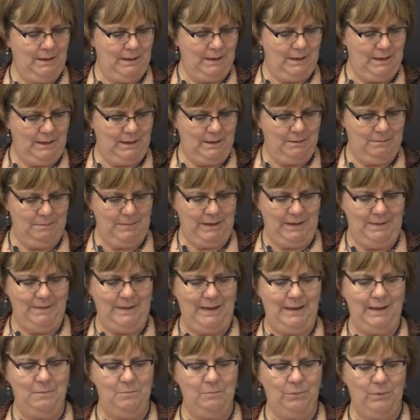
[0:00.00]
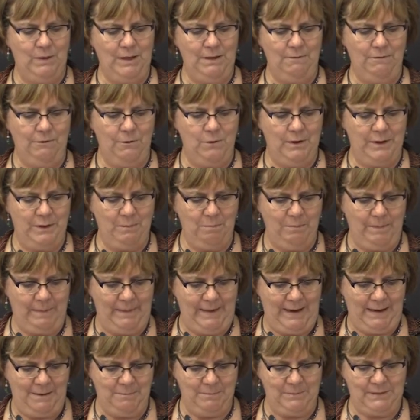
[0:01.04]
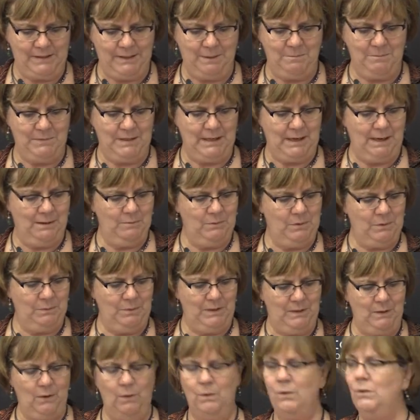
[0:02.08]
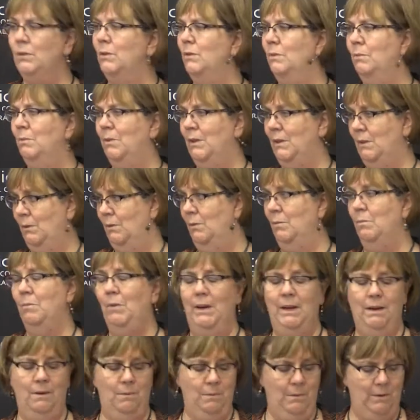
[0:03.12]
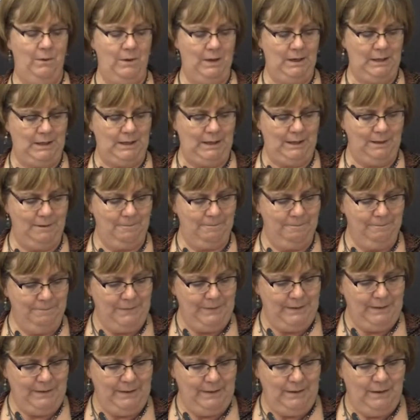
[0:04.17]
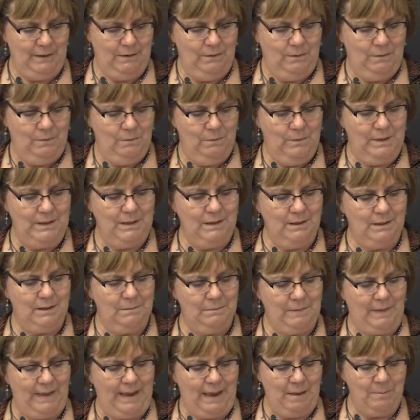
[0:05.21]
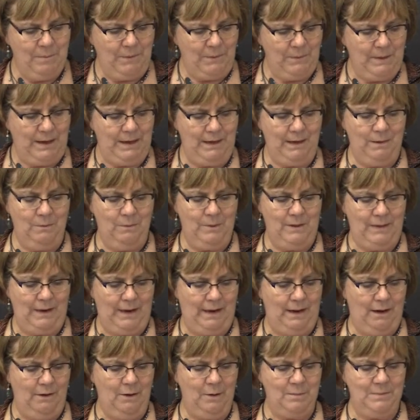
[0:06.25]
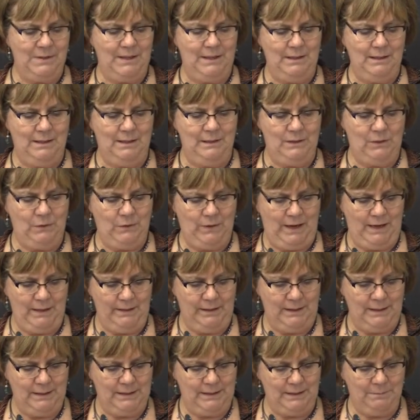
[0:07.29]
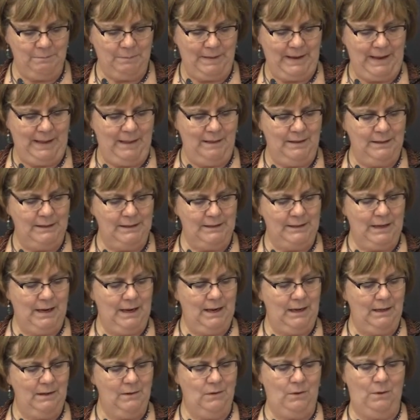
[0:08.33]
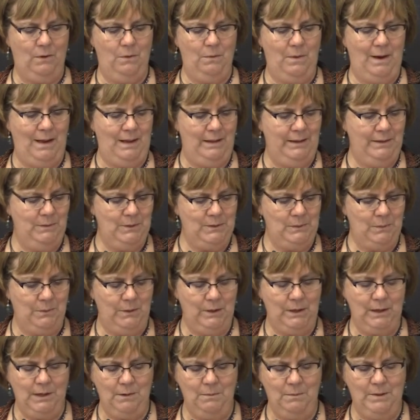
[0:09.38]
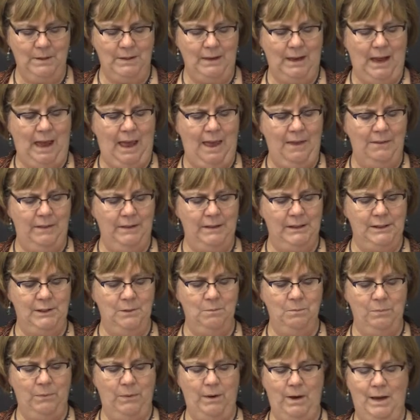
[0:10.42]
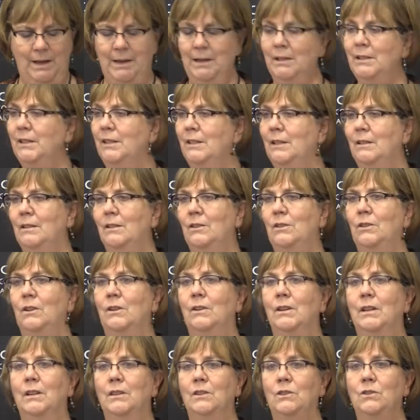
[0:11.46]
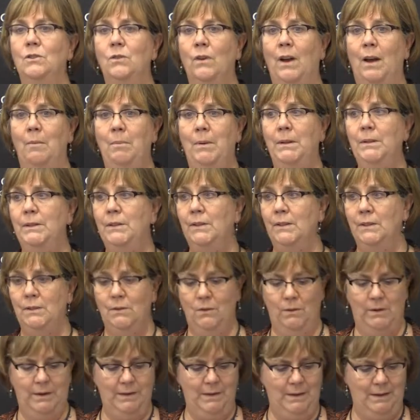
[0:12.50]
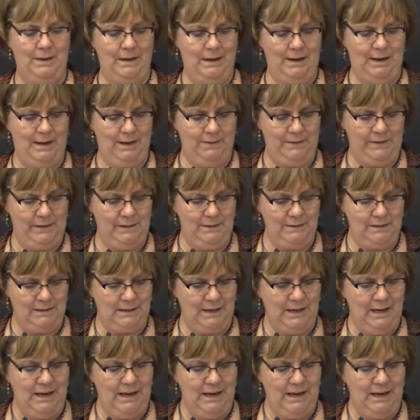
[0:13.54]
Um, and they can bring forth blame sometimes with those with whom we are working. When collaborating with Arabs and Israelis in Palestine, or while he was working with Catholics and Protestants during the Troubles in Northern Ireland,